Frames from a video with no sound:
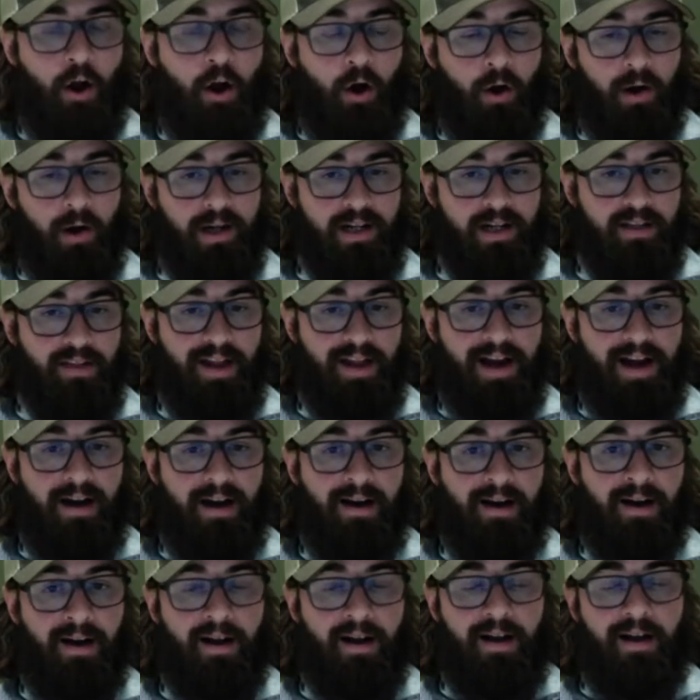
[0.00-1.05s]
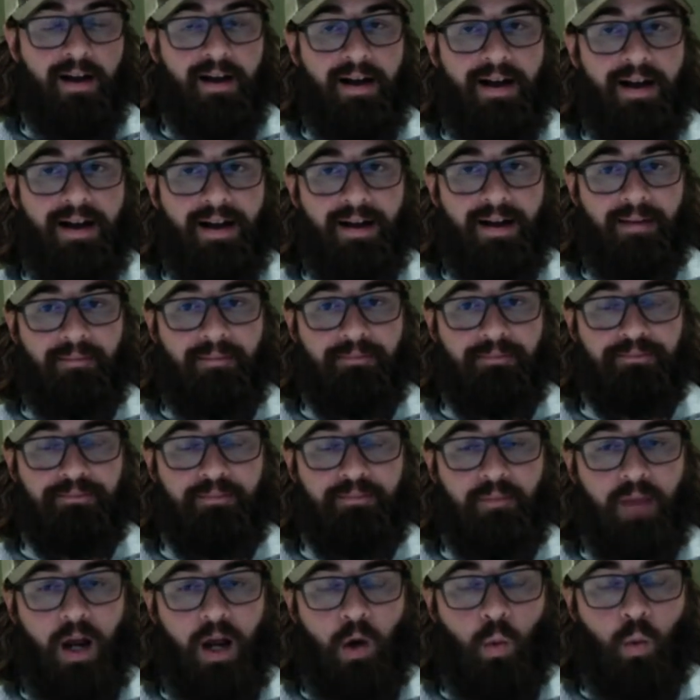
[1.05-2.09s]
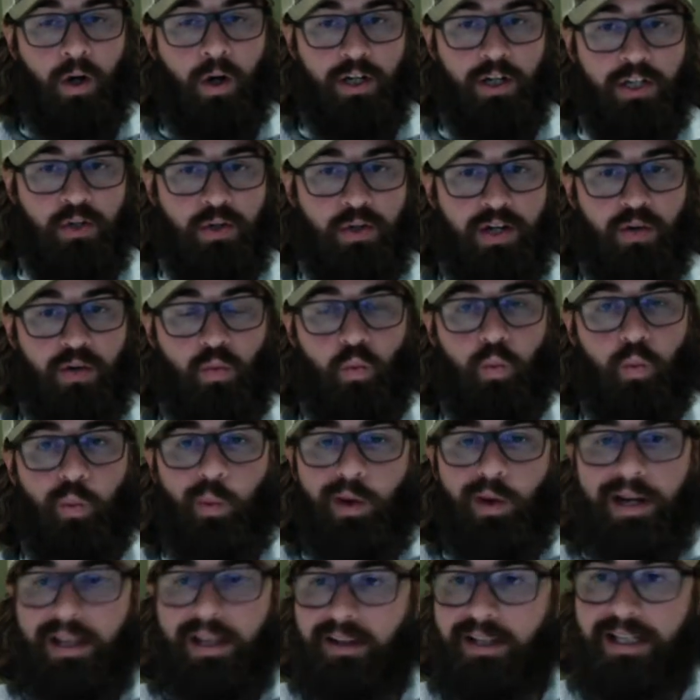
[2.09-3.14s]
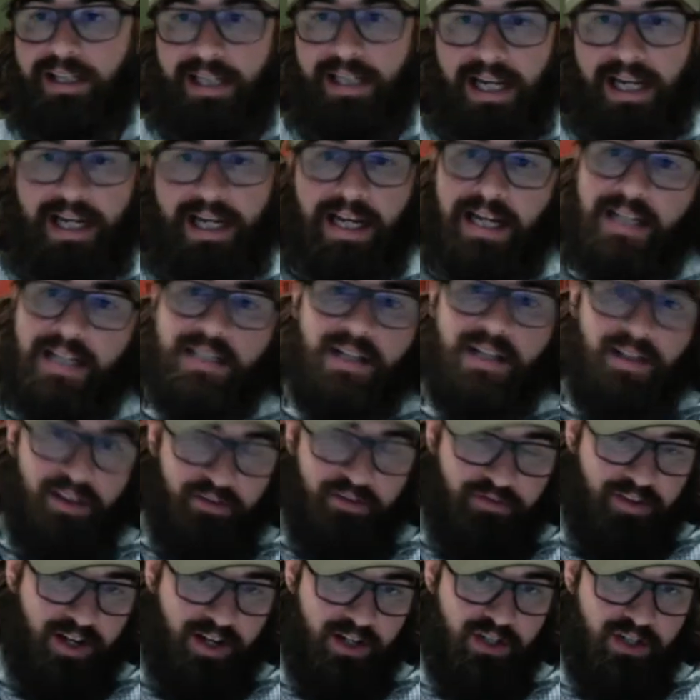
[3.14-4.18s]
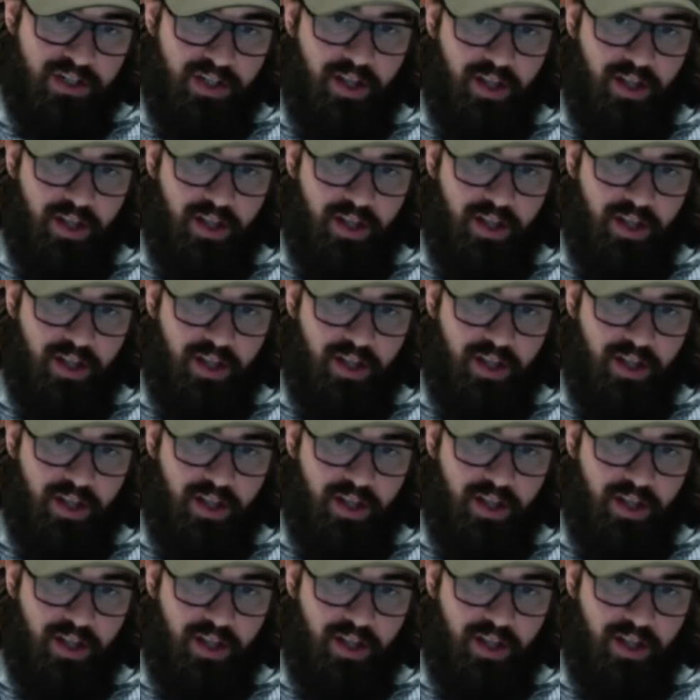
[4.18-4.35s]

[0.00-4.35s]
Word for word: already there. Um, where you can really get into the fish